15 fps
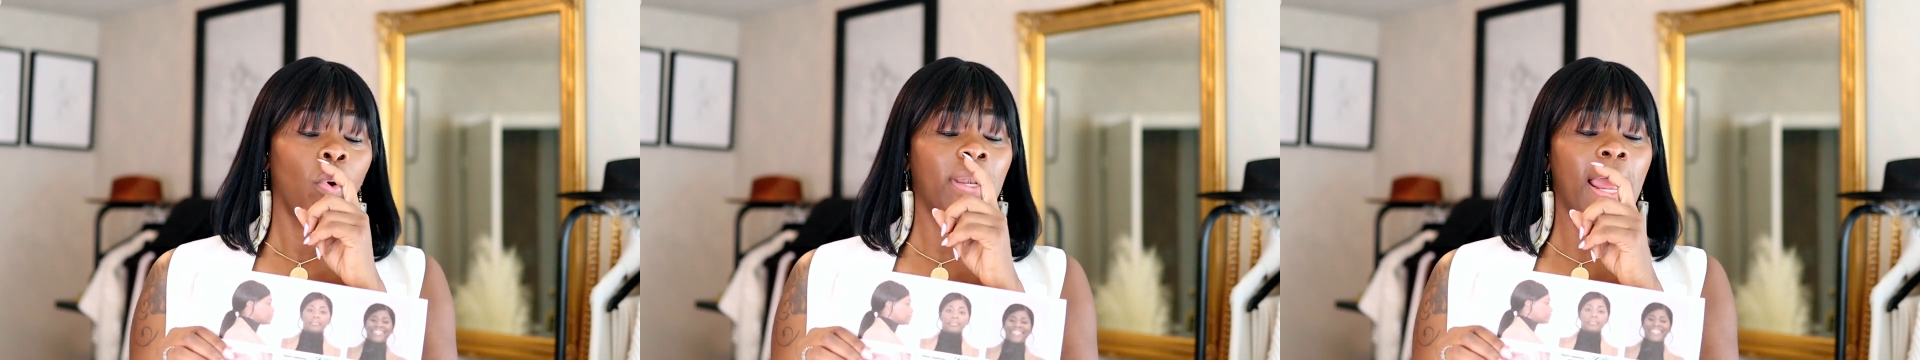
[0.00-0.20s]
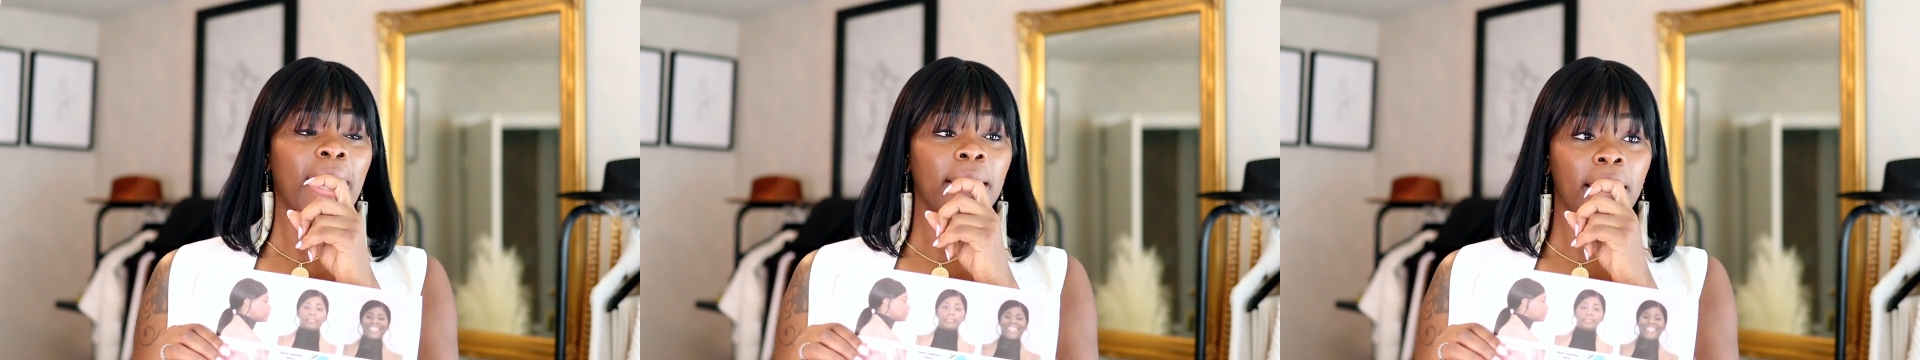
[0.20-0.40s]

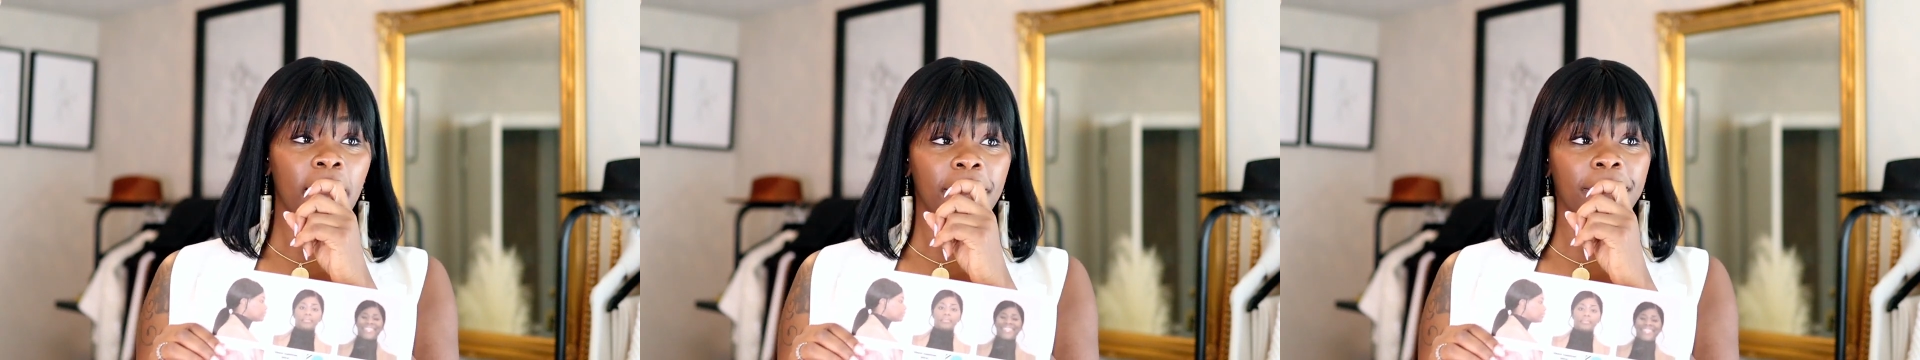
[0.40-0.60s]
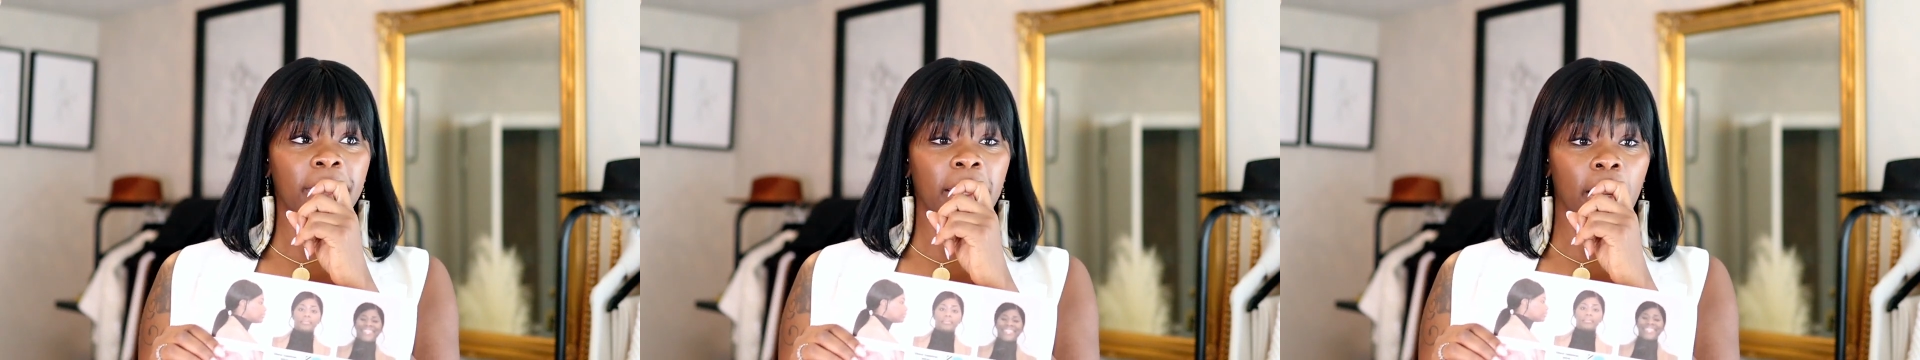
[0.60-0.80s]
when i
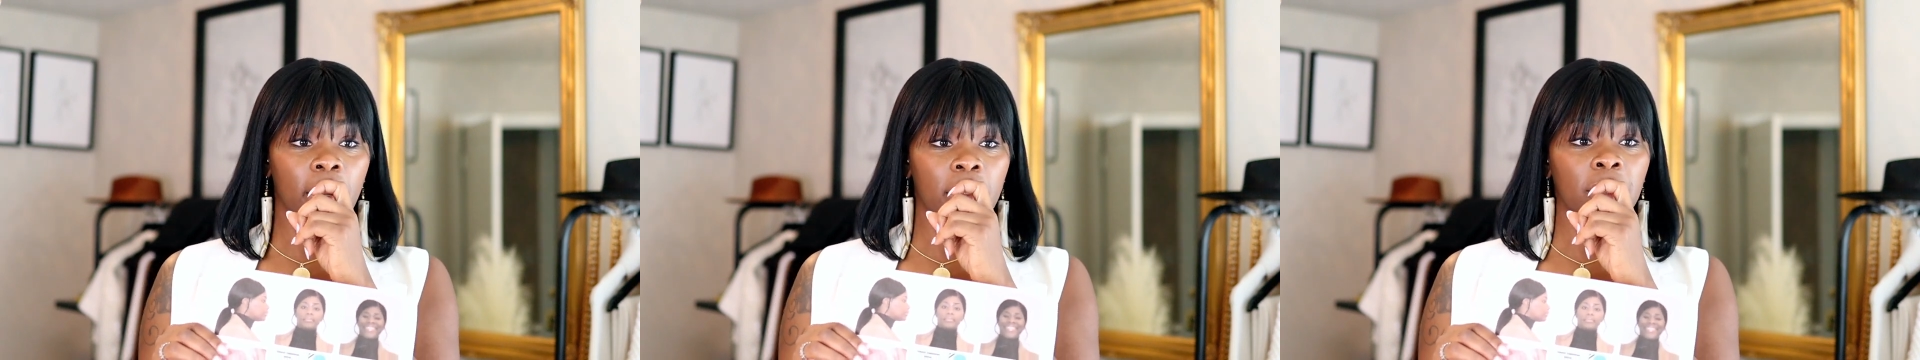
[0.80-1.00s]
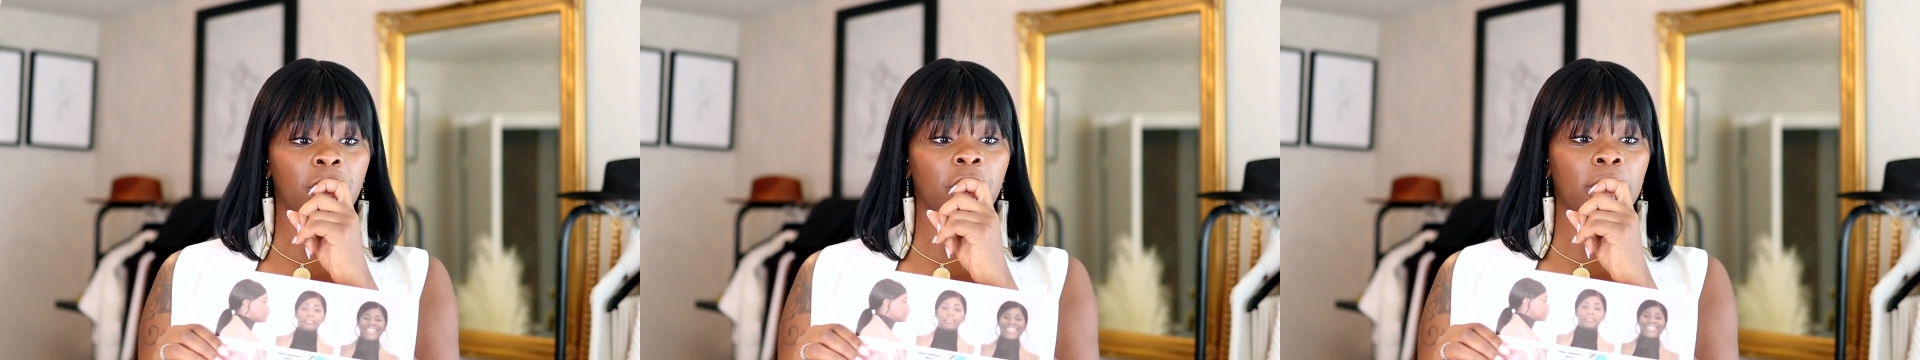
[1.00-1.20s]
left
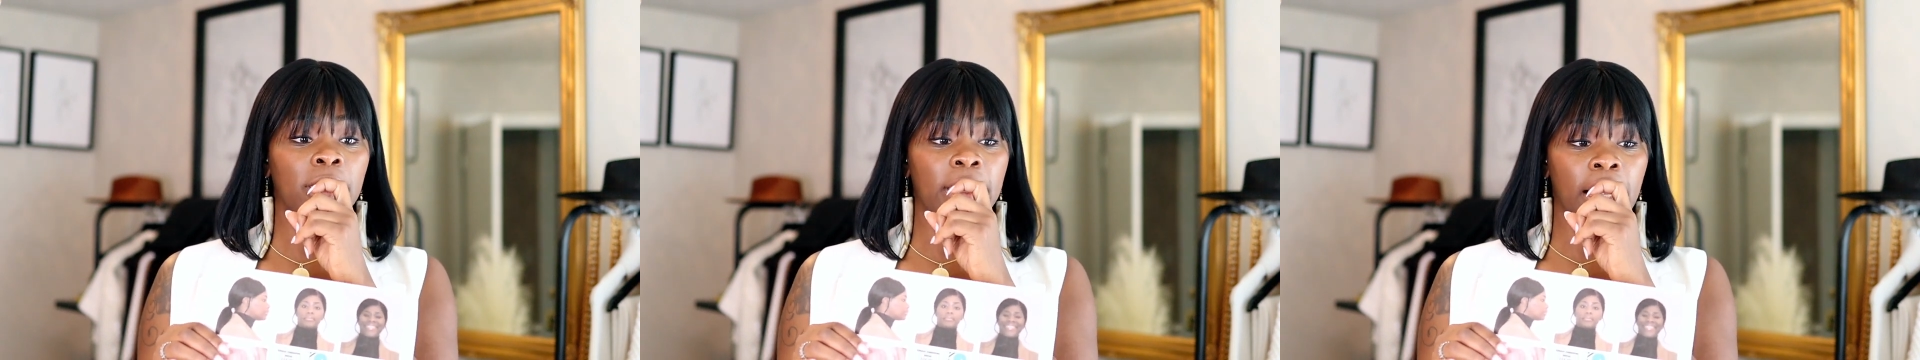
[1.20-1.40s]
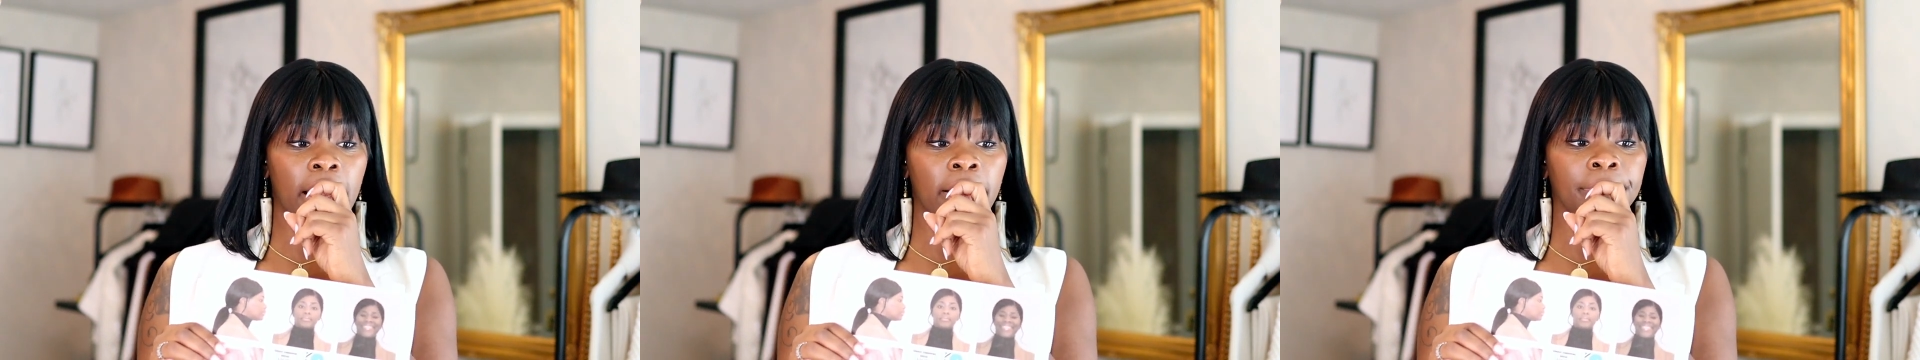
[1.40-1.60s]
there she
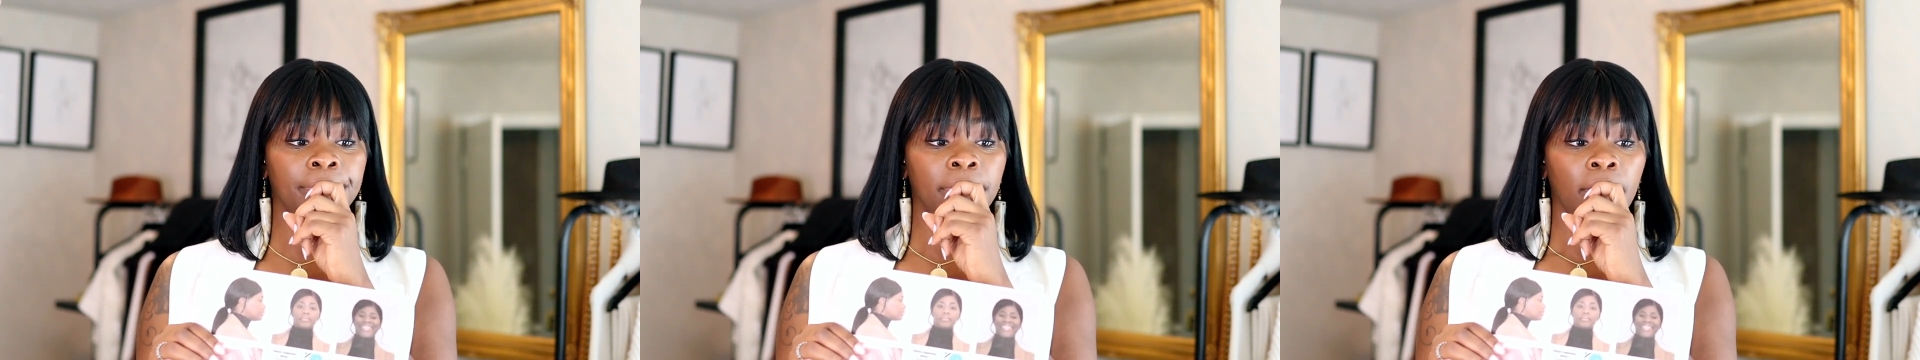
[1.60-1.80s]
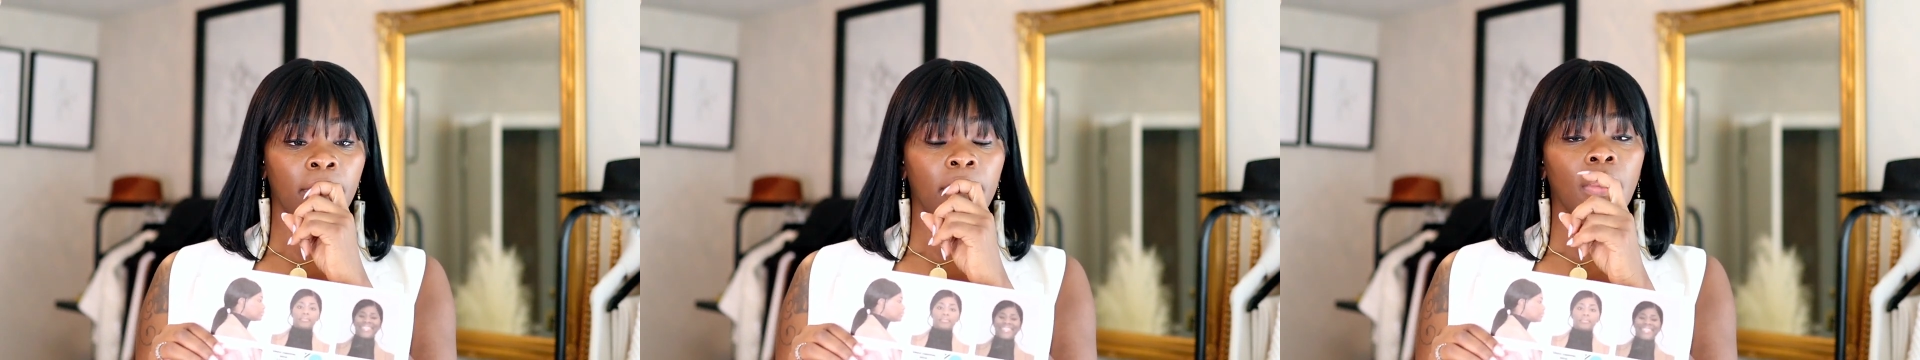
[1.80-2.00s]
said
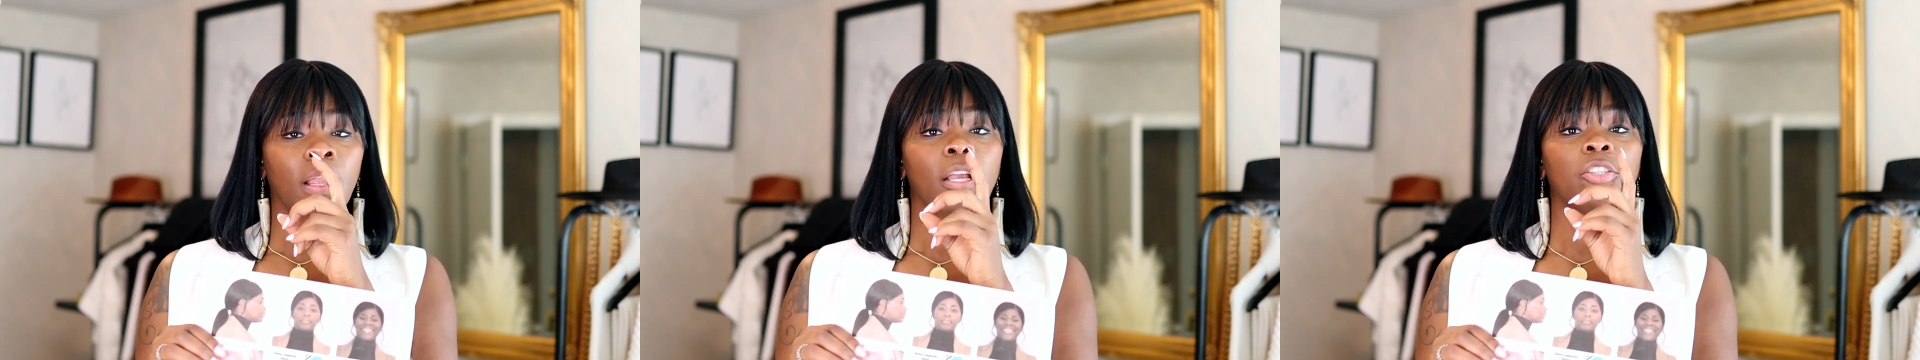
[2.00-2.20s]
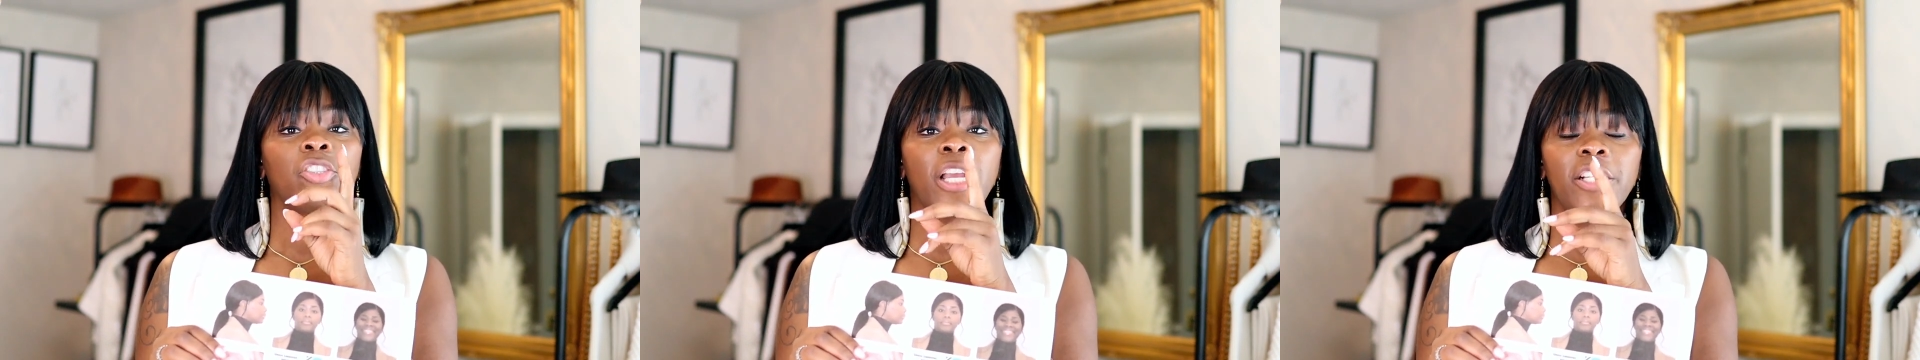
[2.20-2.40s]

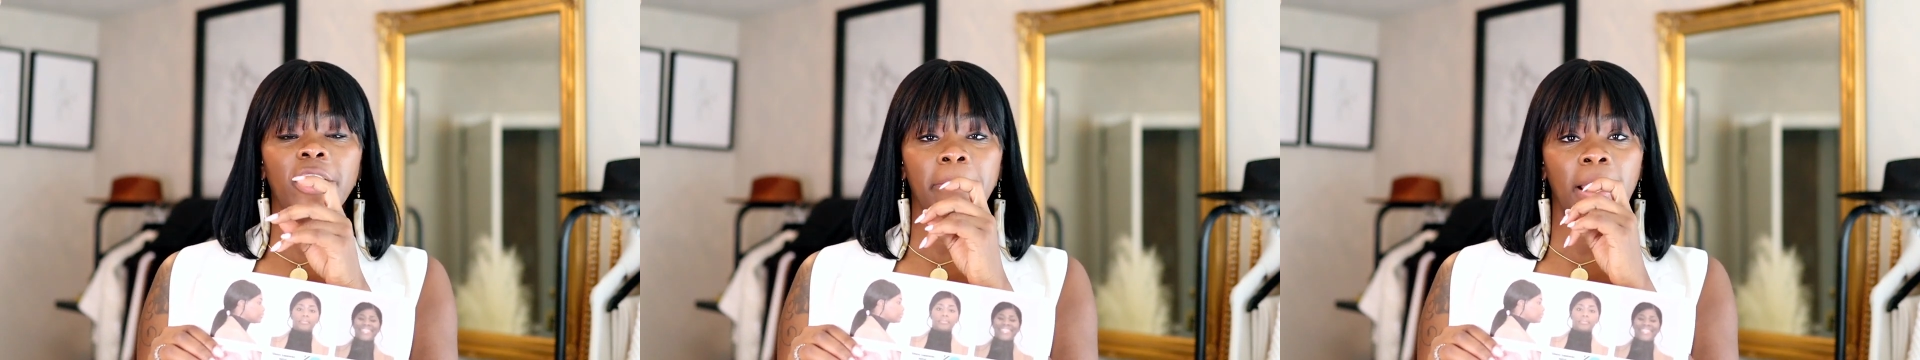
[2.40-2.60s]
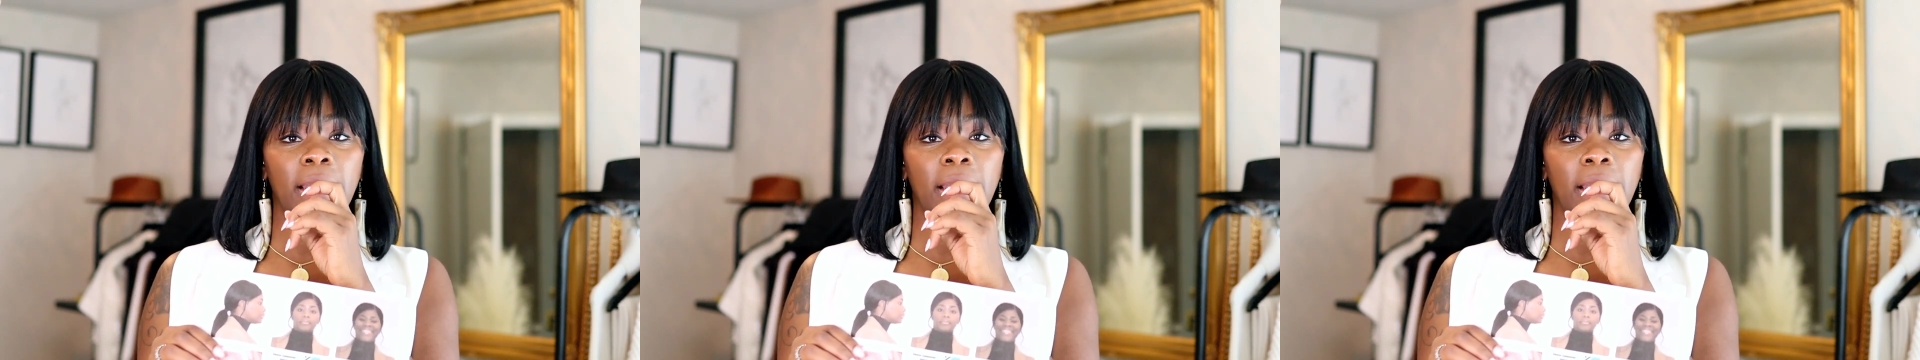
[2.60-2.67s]
changing